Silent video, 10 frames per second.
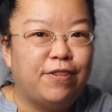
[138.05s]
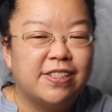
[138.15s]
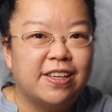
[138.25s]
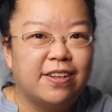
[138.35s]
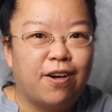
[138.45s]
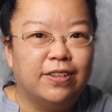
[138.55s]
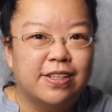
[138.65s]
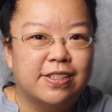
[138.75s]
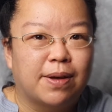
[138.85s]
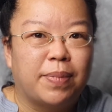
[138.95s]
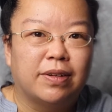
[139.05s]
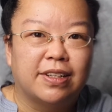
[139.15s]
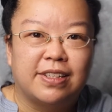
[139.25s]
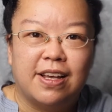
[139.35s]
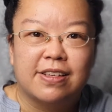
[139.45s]
said all this about the
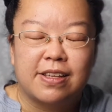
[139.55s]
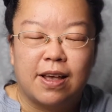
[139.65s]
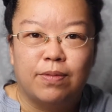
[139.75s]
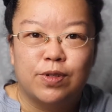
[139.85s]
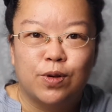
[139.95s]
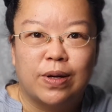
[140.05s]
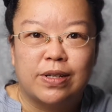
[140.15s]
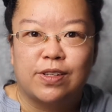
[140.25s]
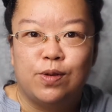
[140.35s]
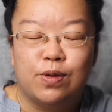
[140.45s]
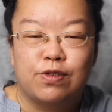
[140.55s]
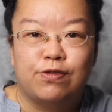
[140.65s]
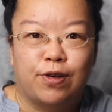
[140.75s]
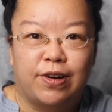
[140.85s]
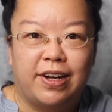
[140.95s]
DSM, so what's the use
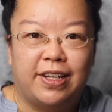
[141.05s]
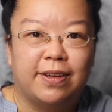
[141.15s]
for it?